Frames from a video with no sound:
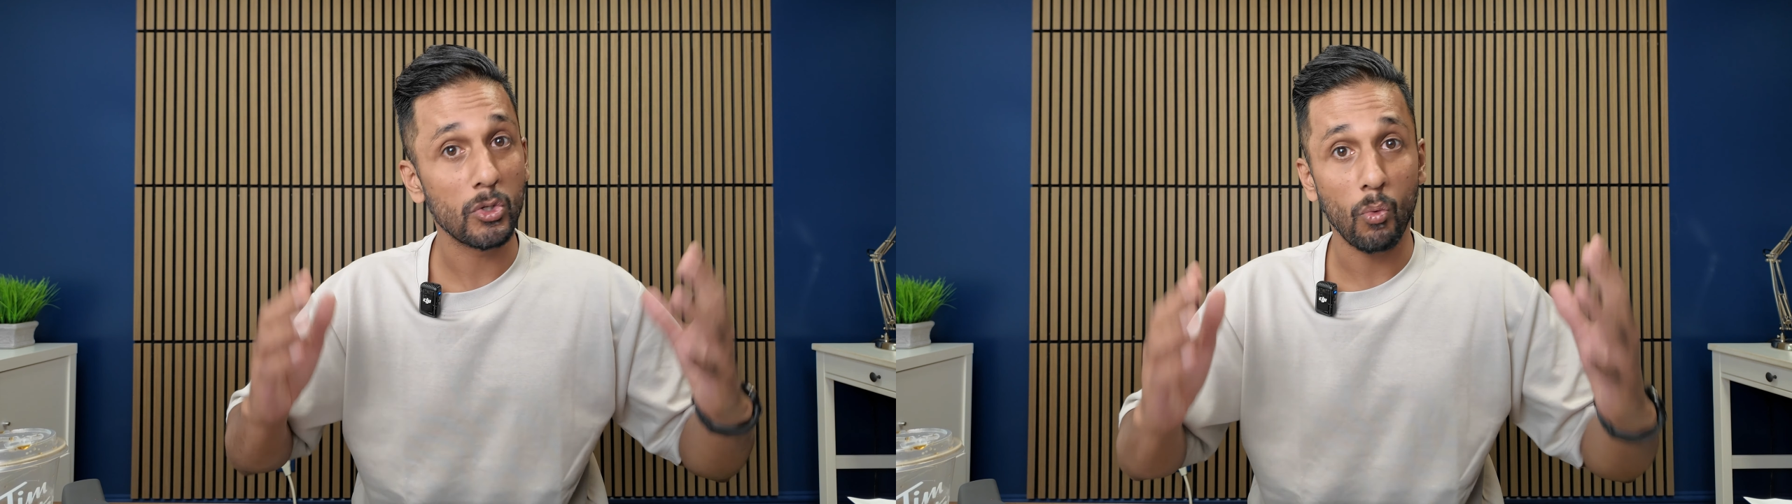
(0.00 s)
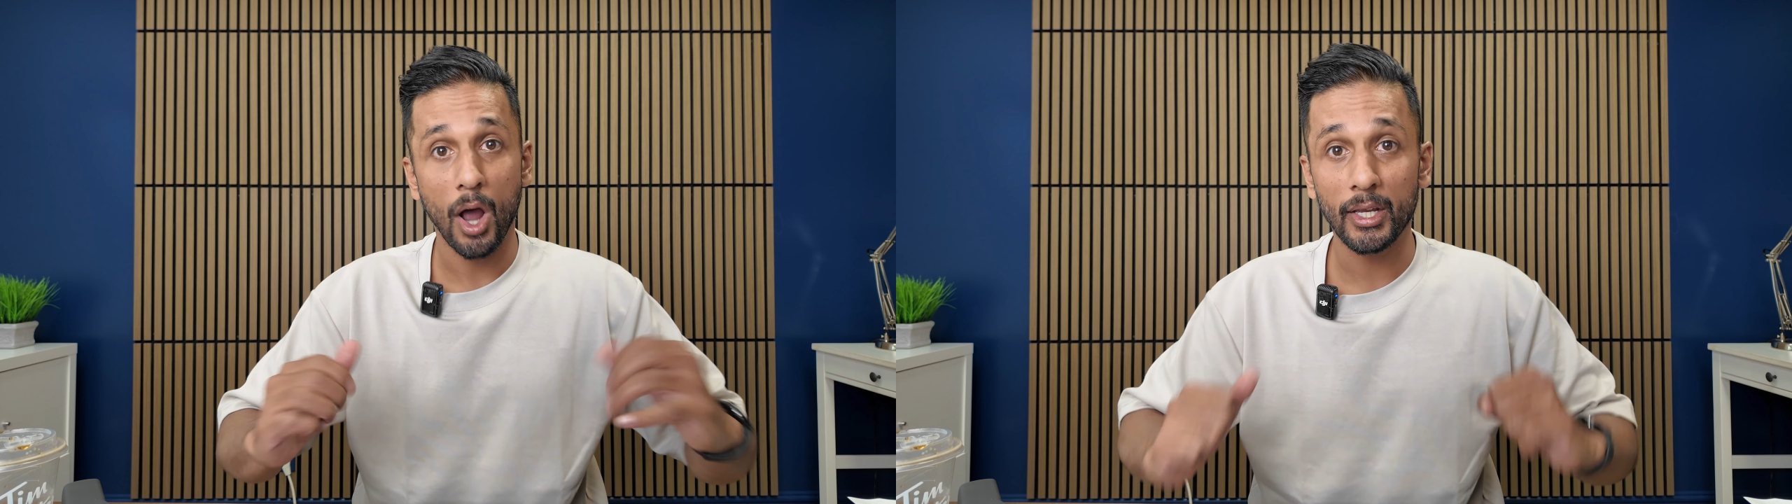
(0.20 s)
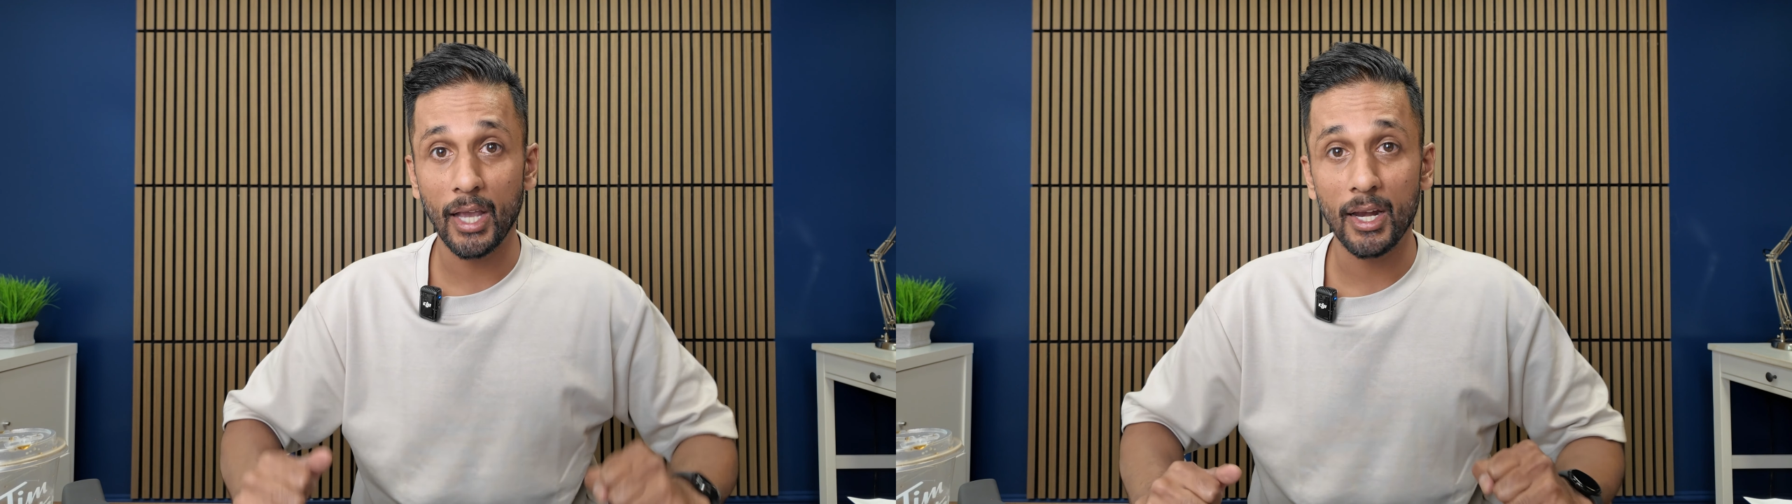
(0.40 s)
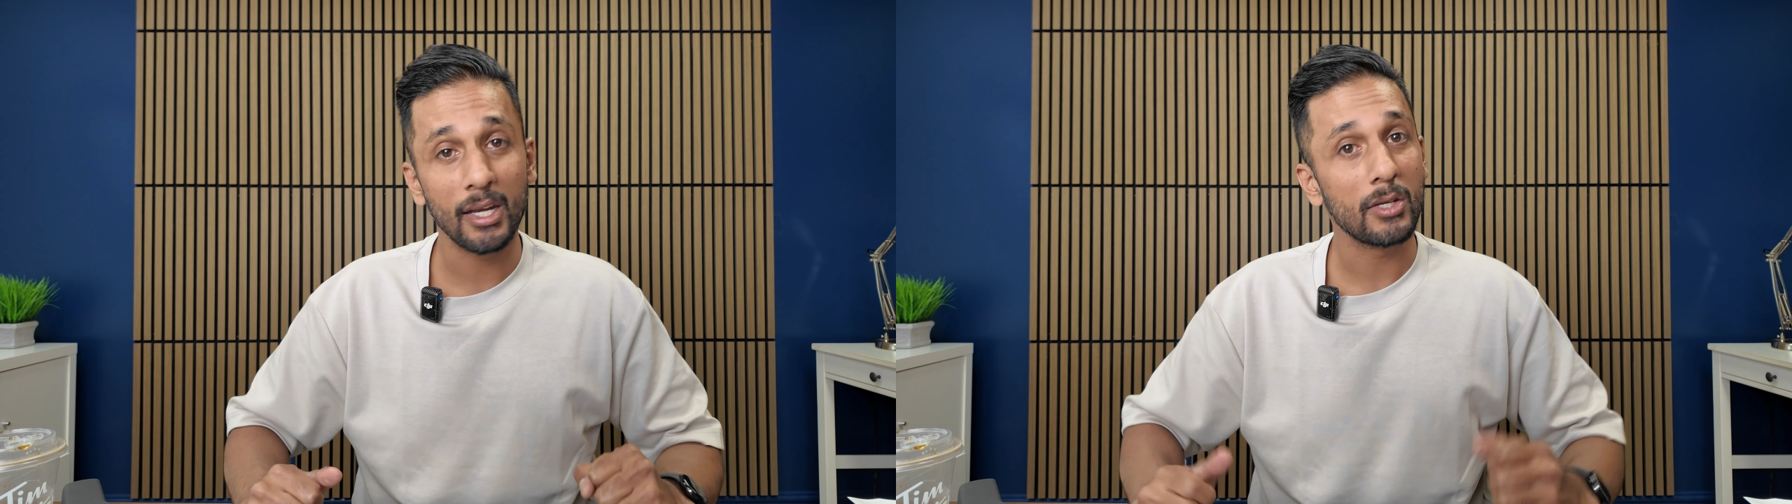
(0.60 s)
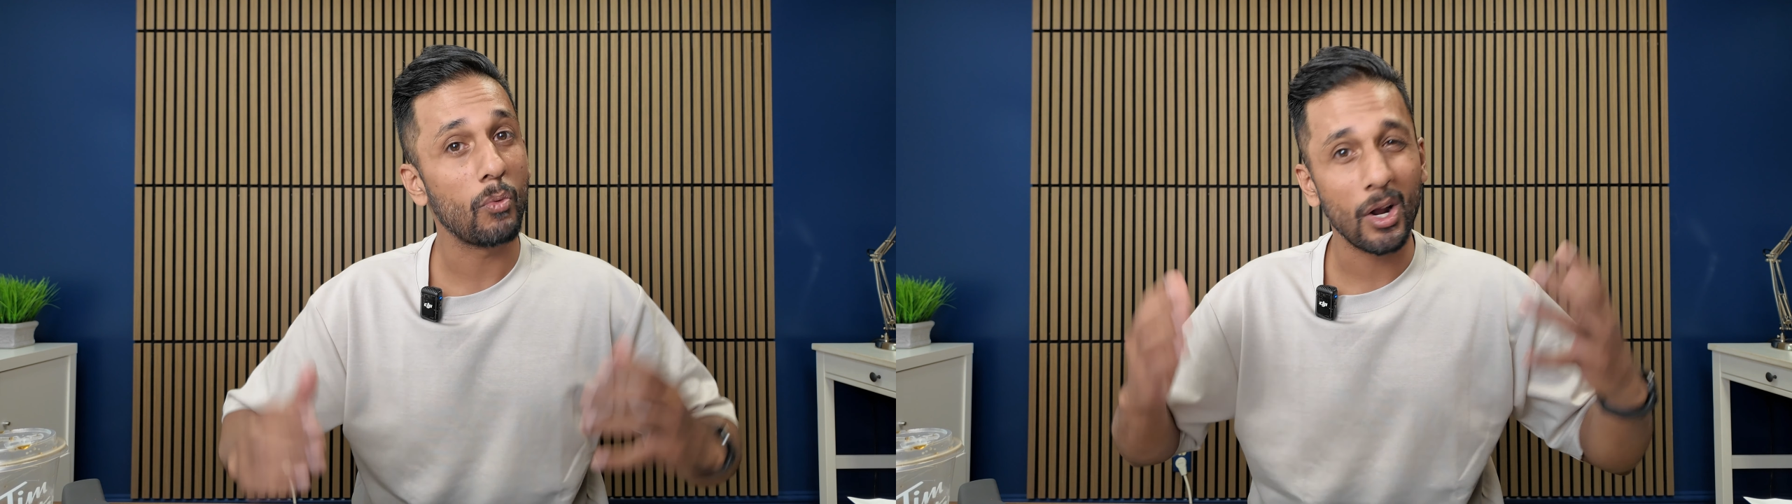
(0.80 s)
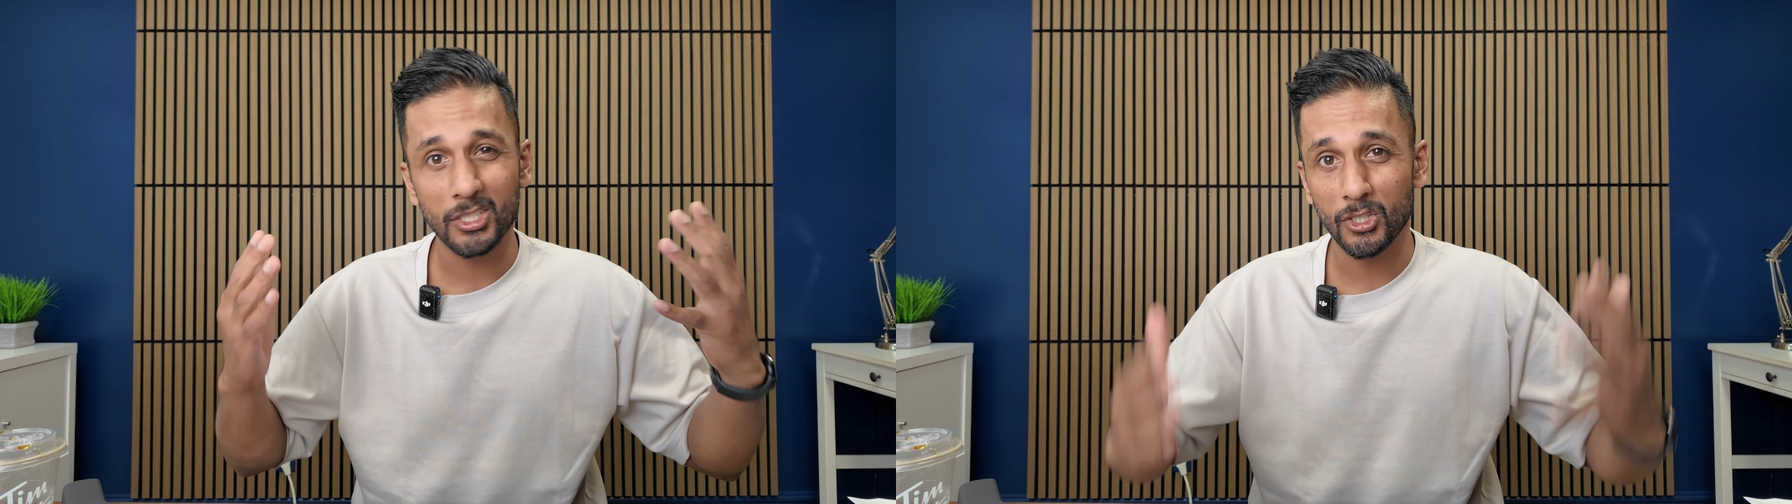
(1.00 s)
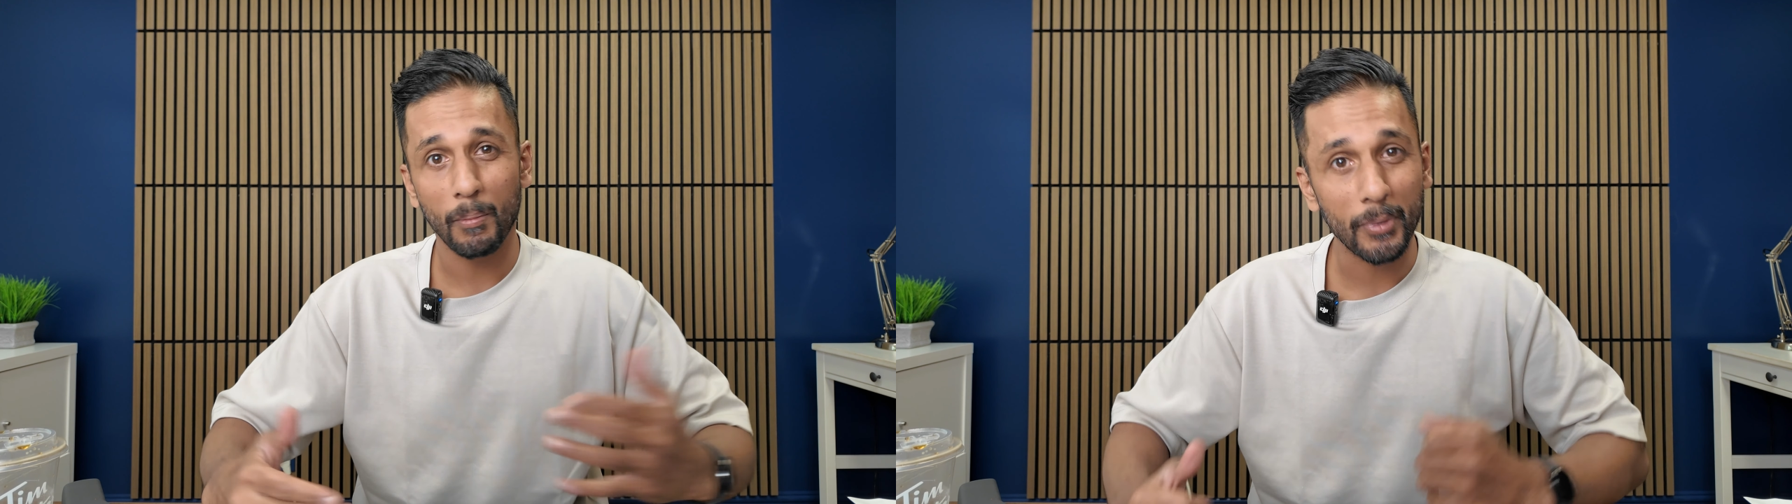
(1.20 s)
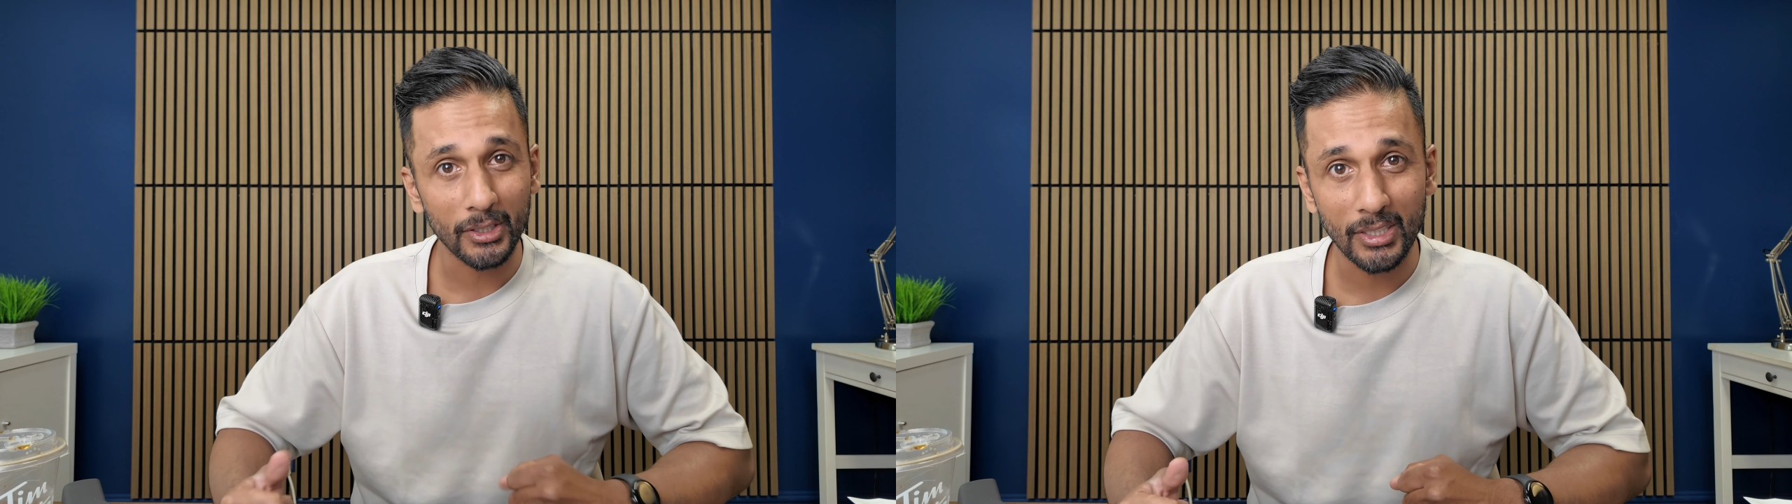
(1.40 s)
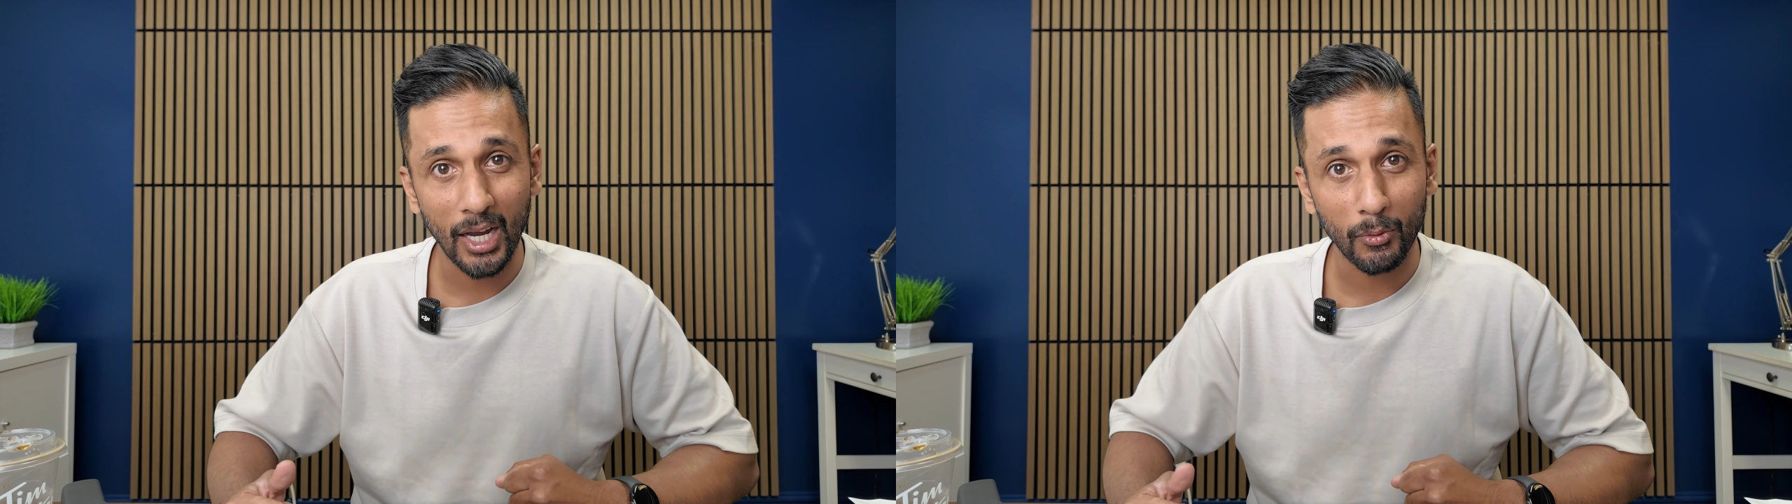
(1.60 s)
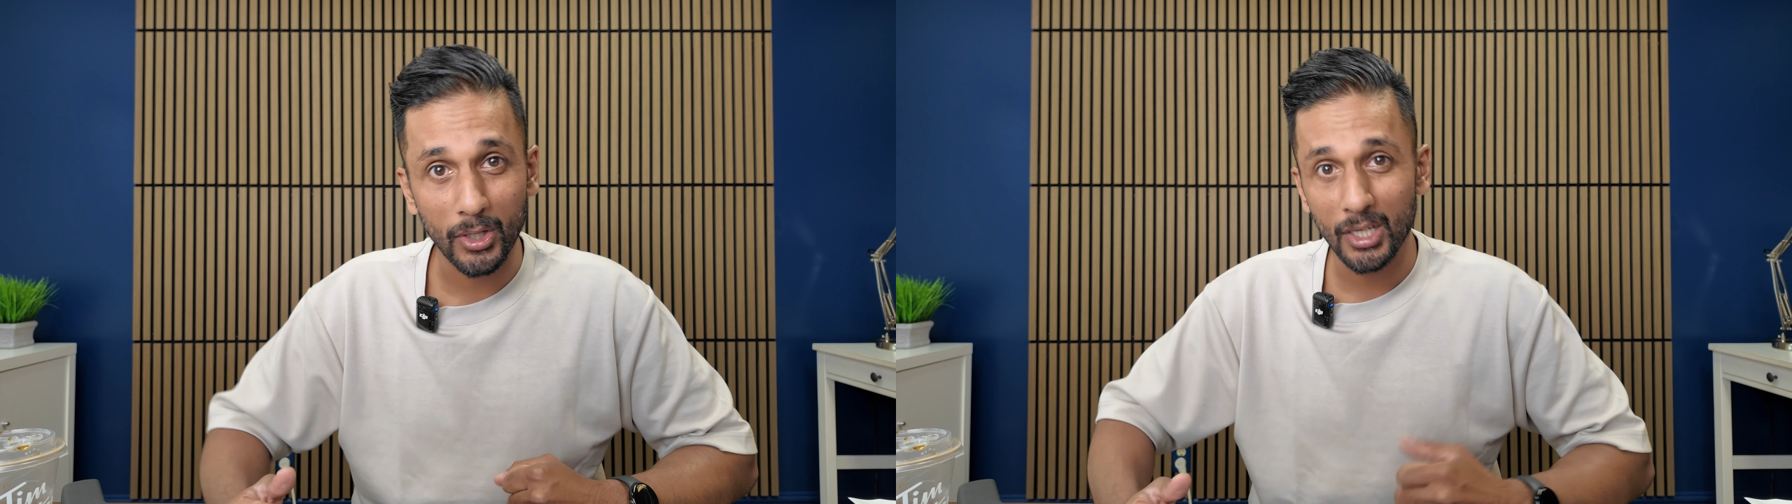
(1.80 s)
you want to get in, you want to start building
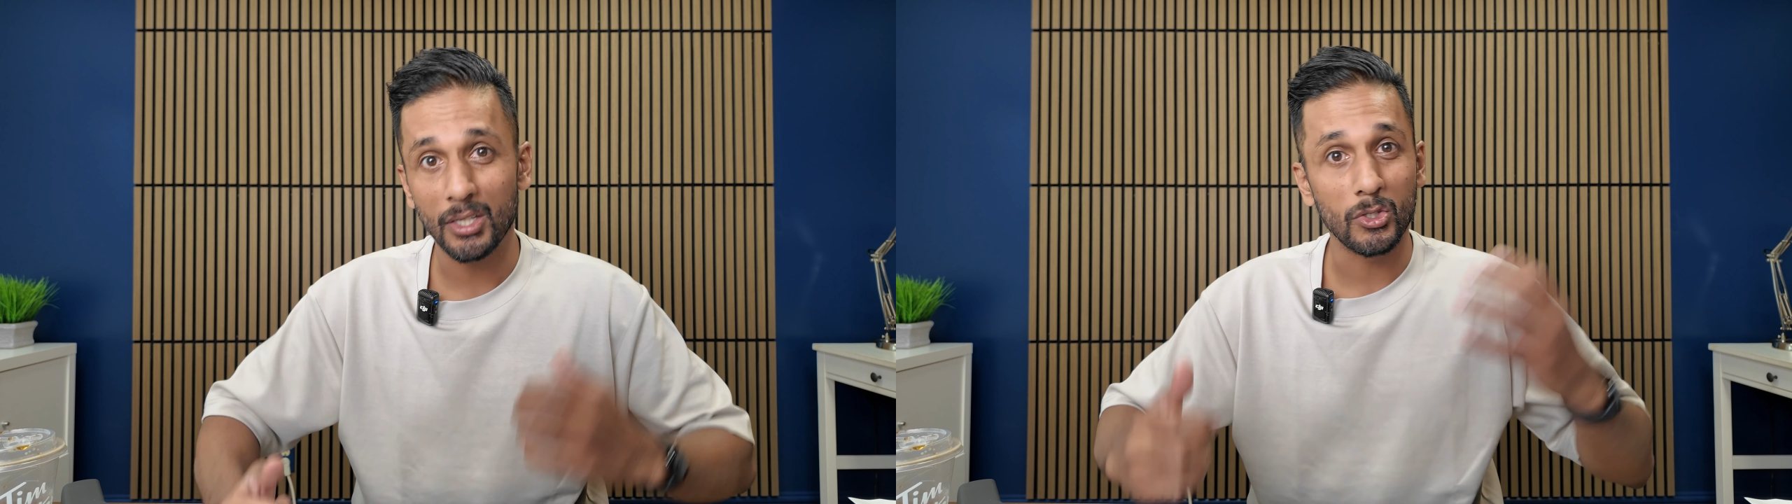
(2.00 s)
equity,